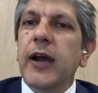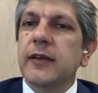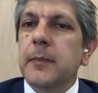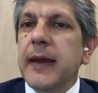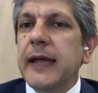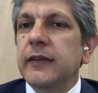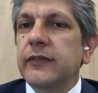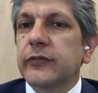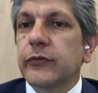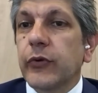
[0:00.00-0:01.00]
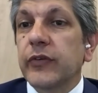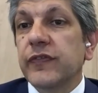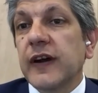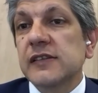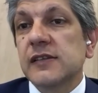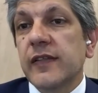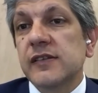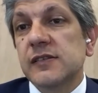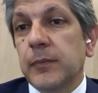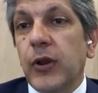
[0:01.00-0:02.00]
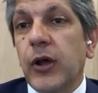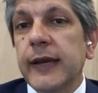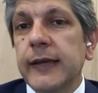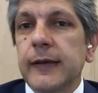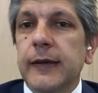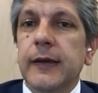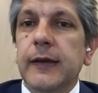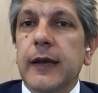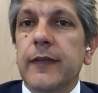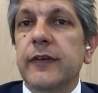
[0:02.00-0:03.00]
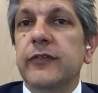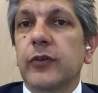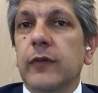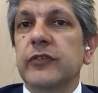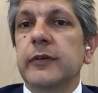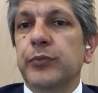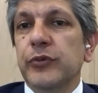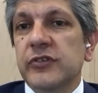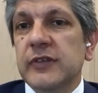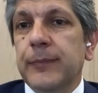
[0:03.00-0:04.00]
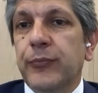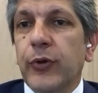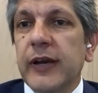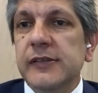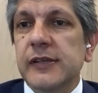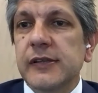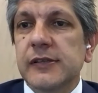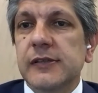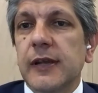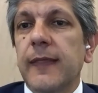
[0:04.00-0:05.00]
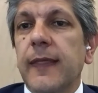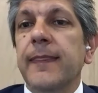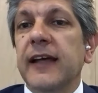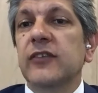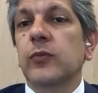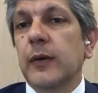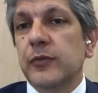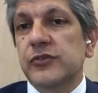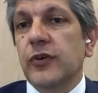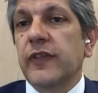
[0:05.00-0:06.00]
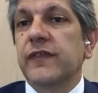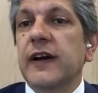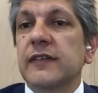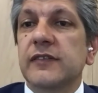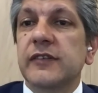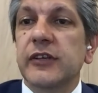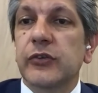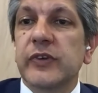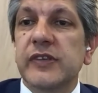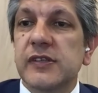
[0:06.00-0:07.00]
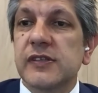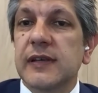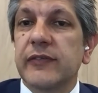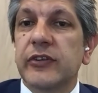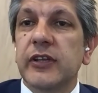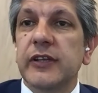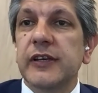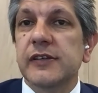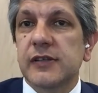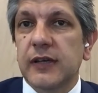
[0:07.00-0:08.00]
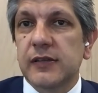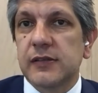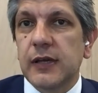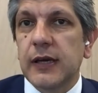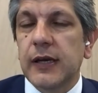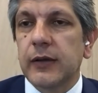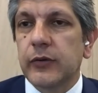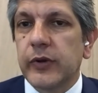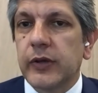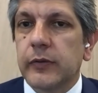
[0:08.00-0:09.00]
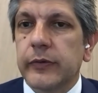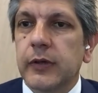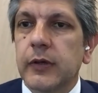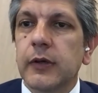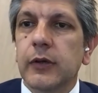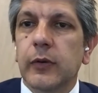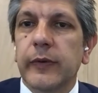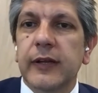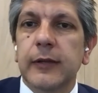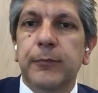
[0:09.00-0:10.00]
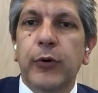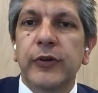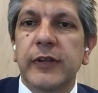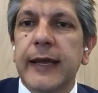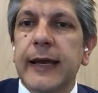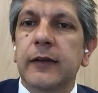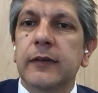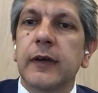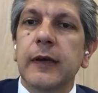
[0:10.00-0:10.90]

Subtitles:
buyer demand is growing faster than supply, and this obviously pushes up prices, and that's why we saw the fastest increase in 17 years, as Gregory correctly pointed out.